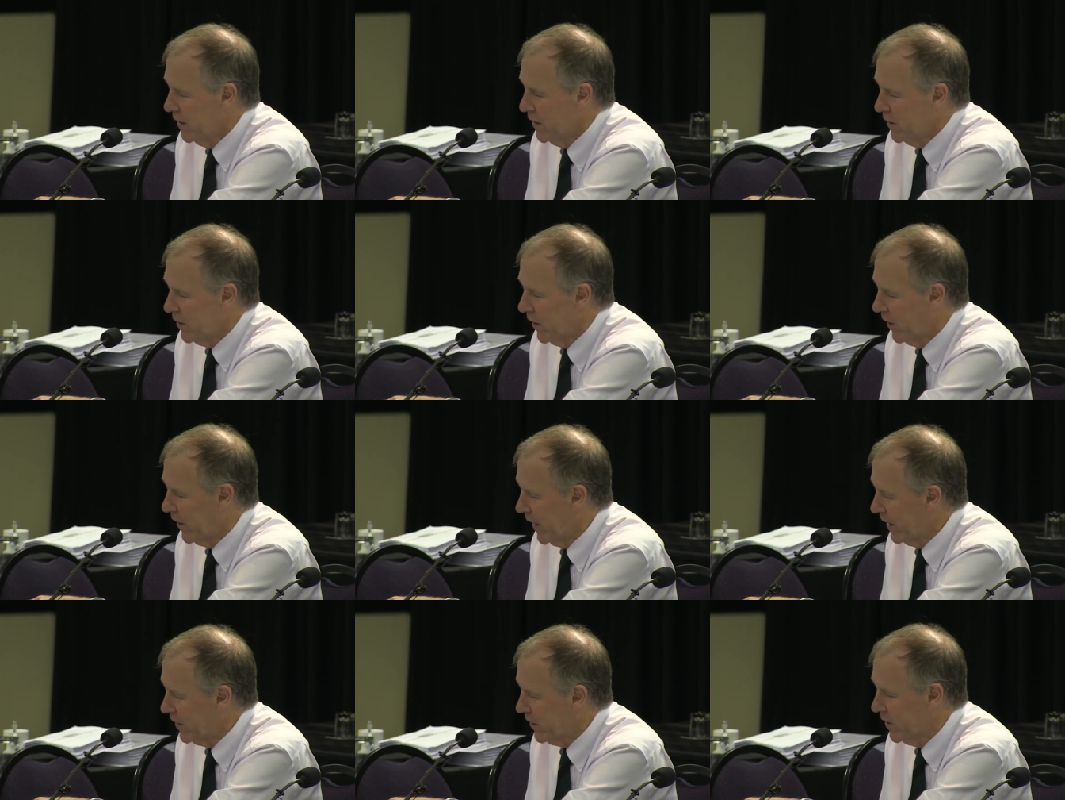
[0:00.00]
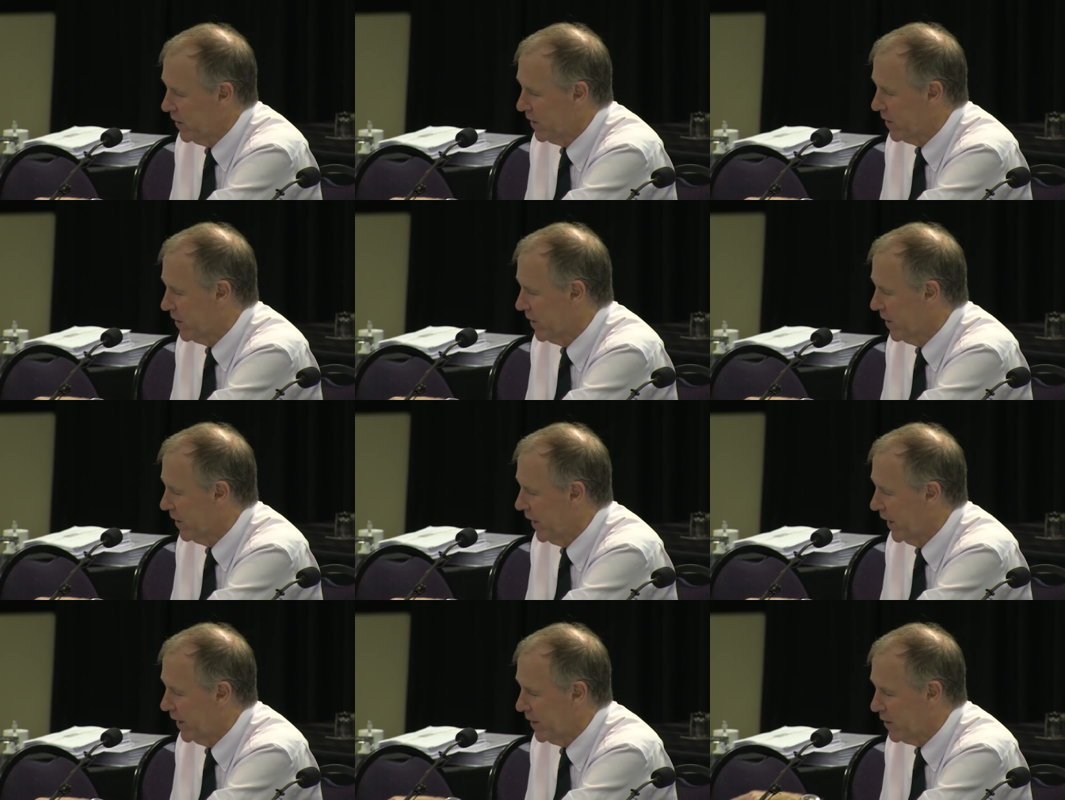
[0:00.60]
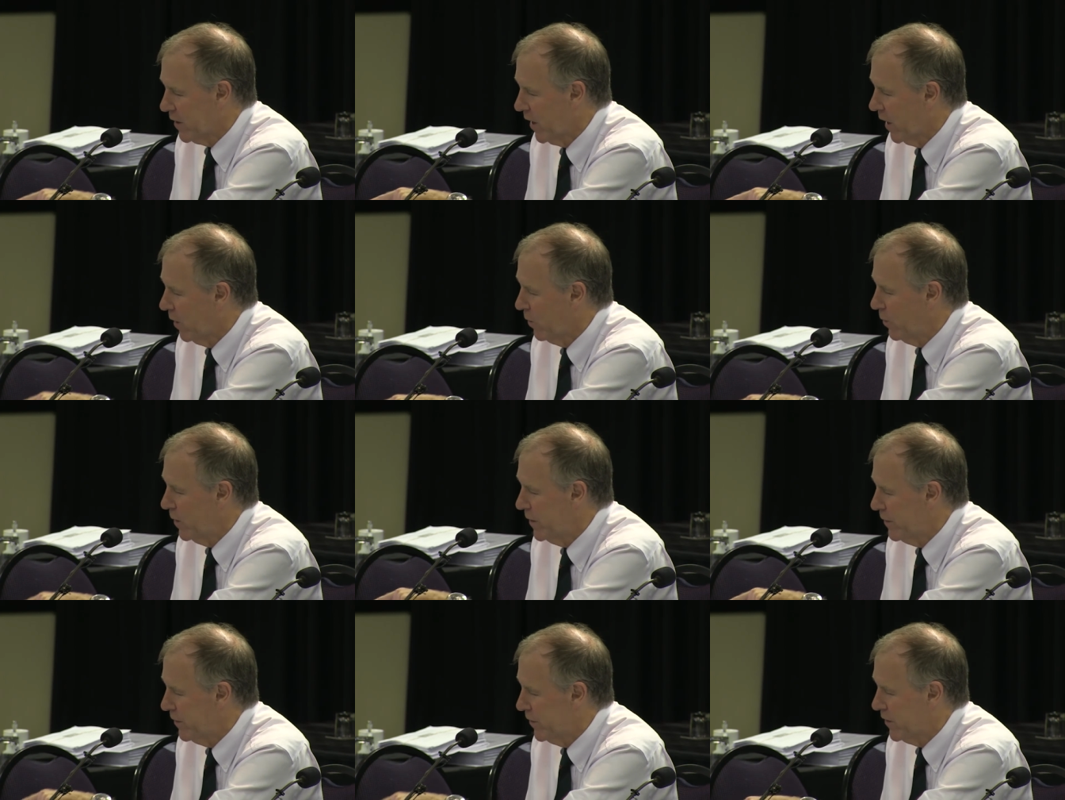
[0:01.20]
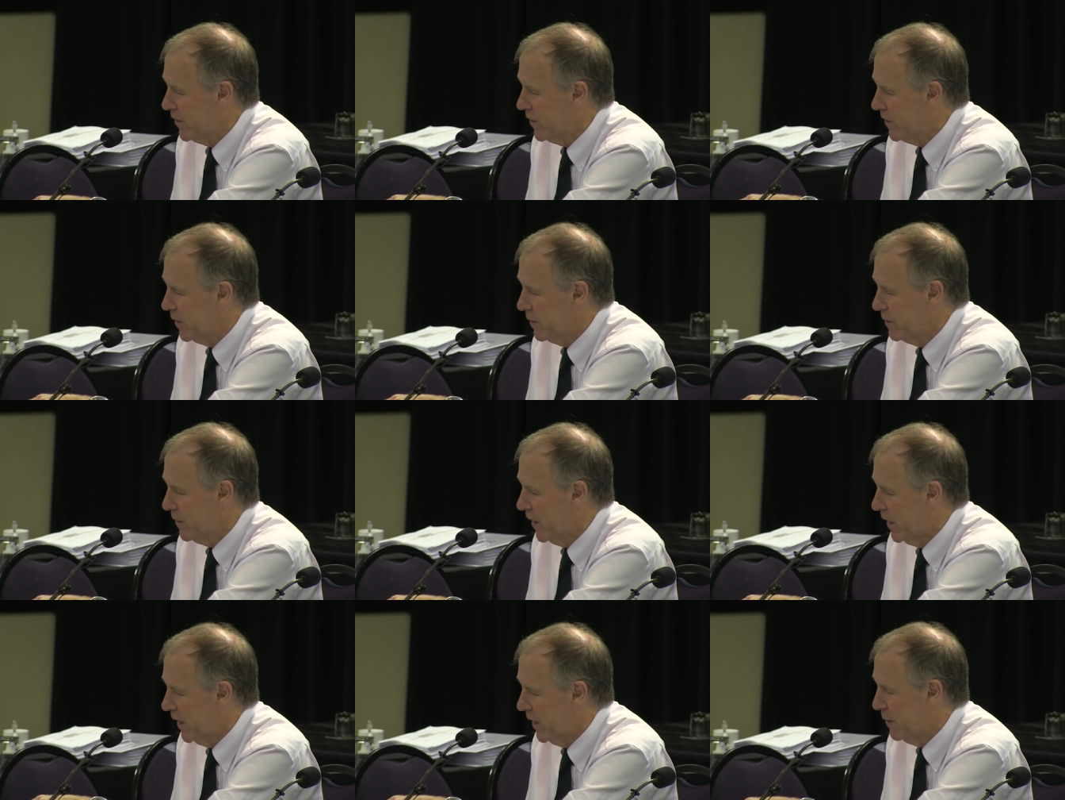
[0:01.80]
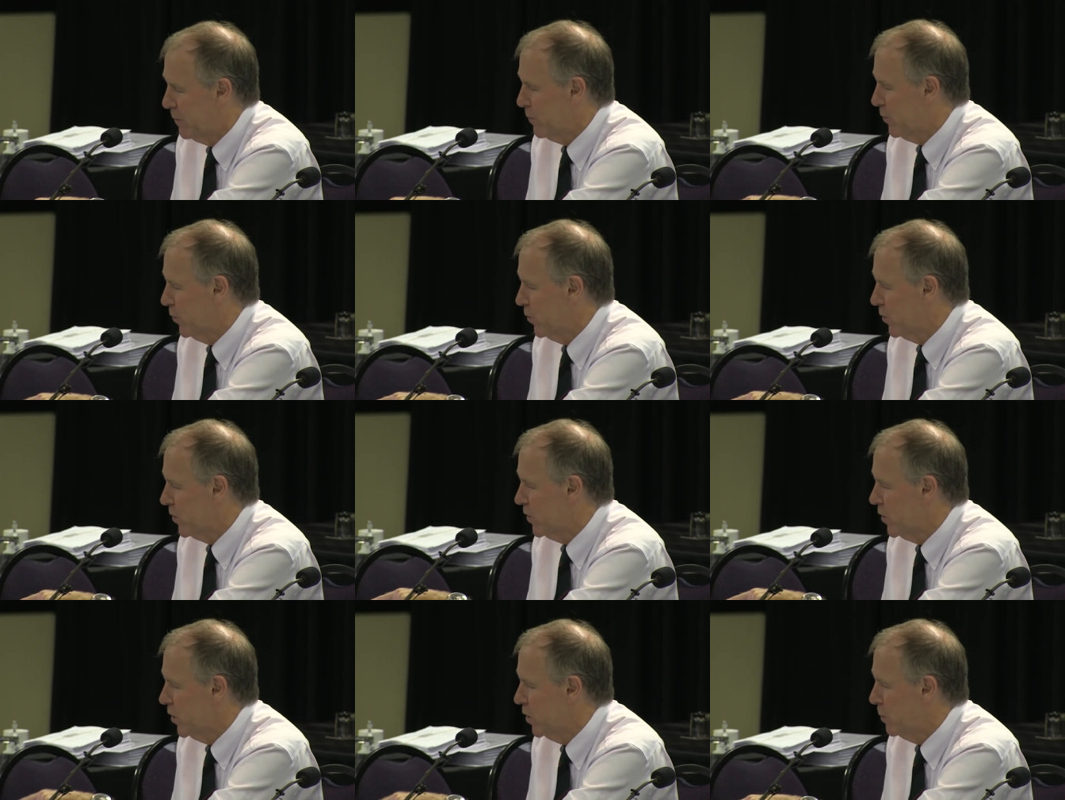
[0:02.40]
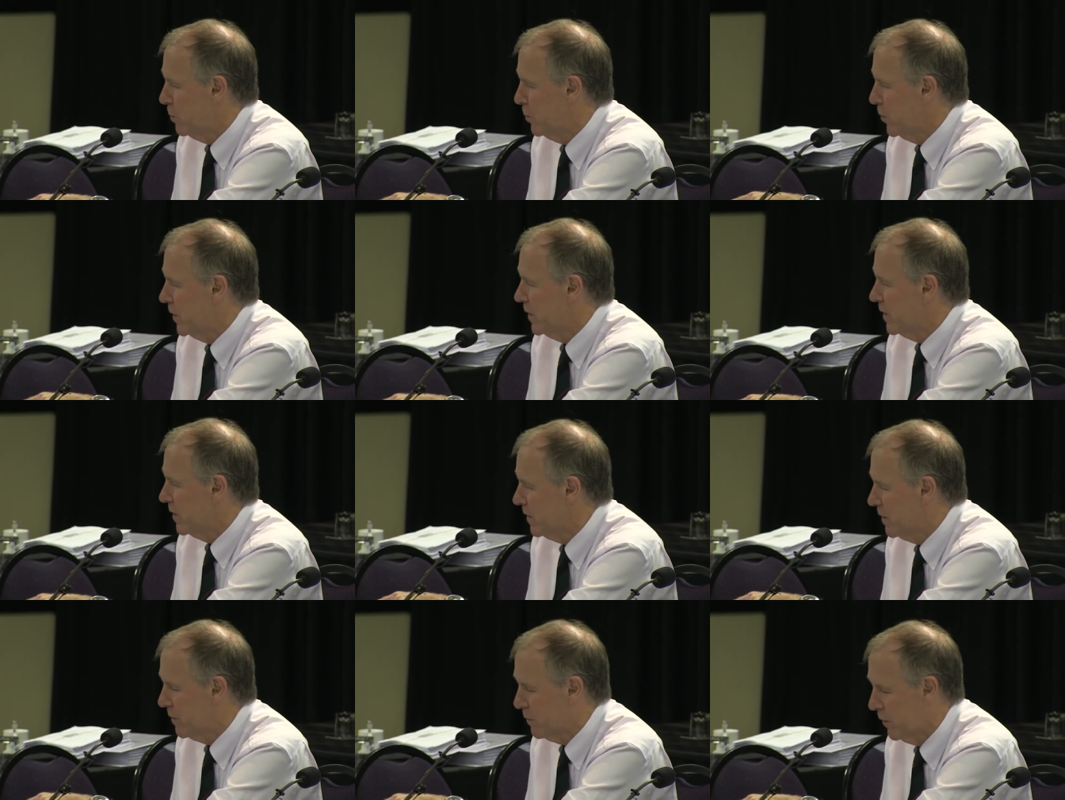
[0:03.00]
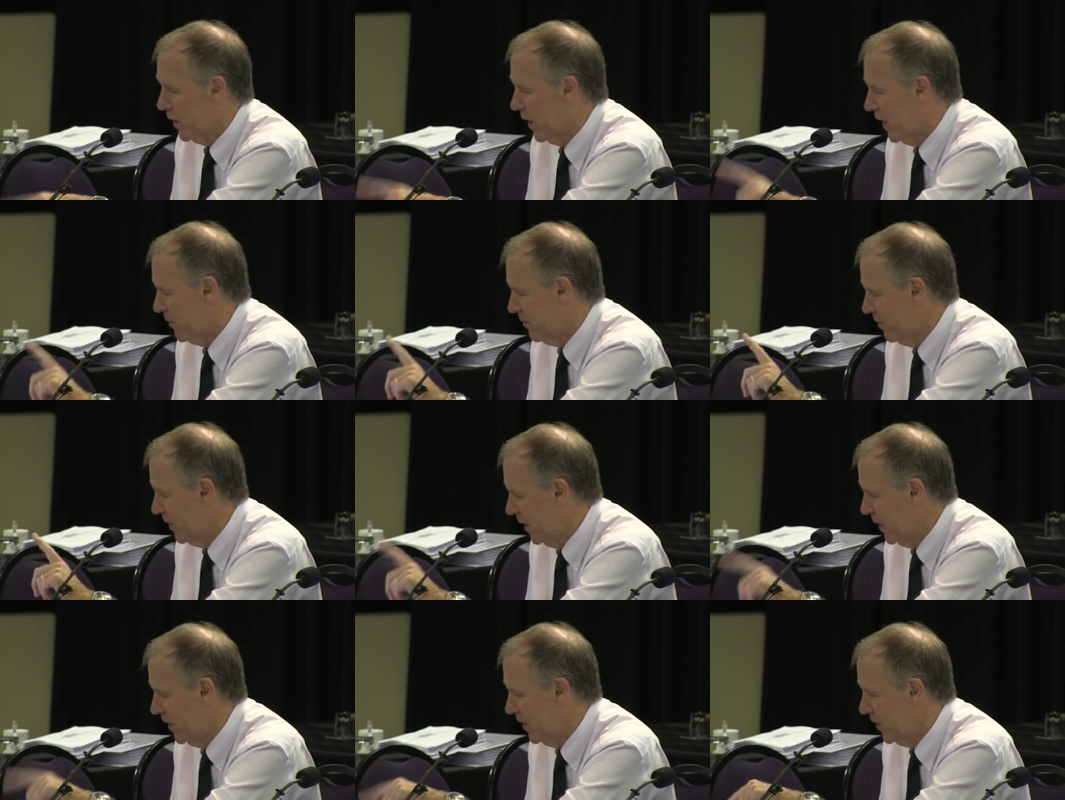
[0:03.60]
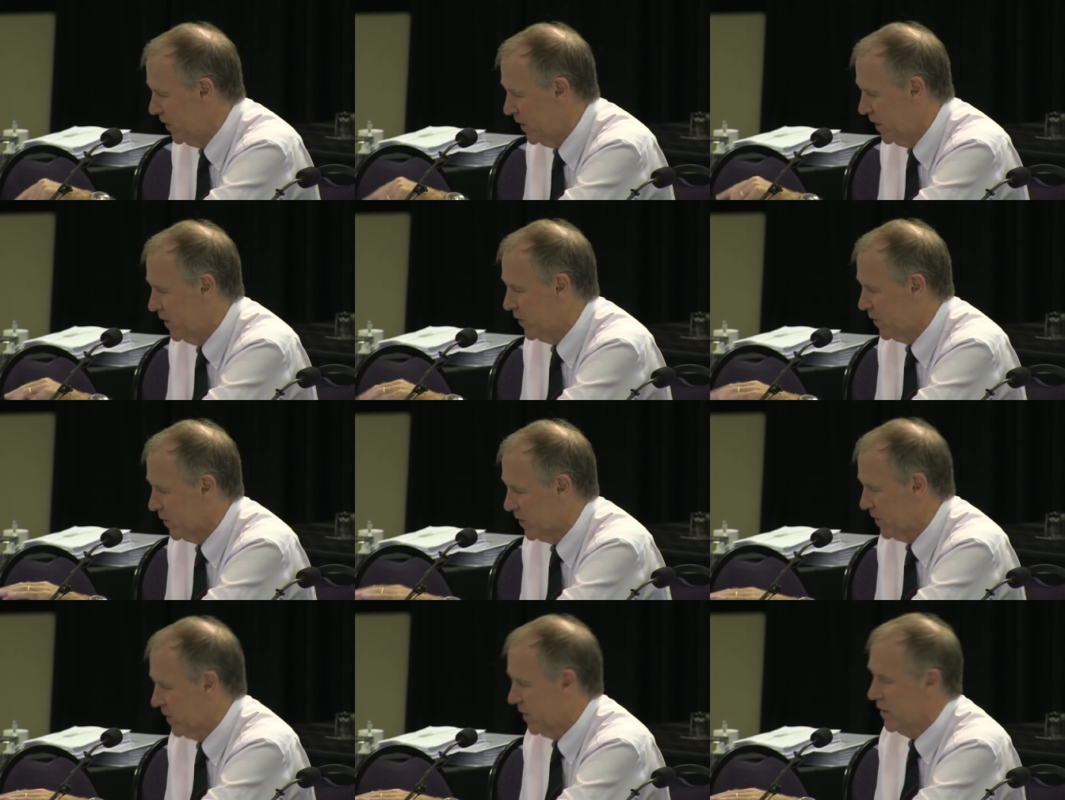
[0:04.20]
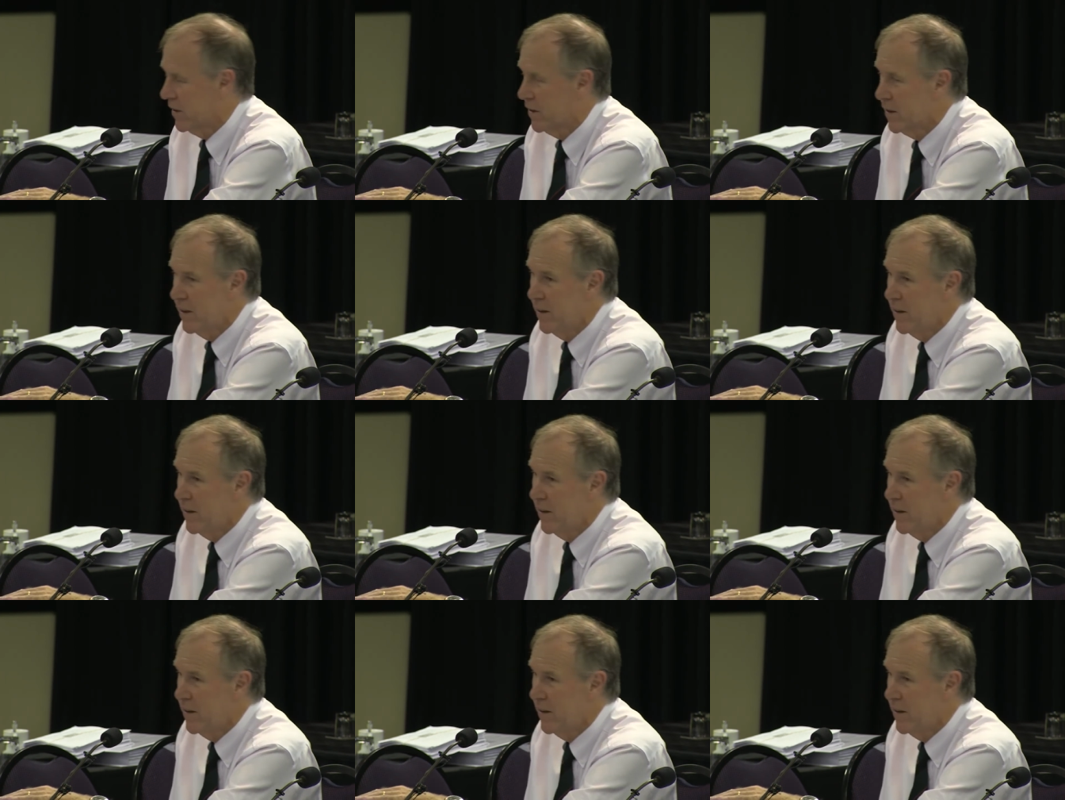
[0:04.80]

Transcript: So that's it, and that's how we've survived for 2.5 million years or so,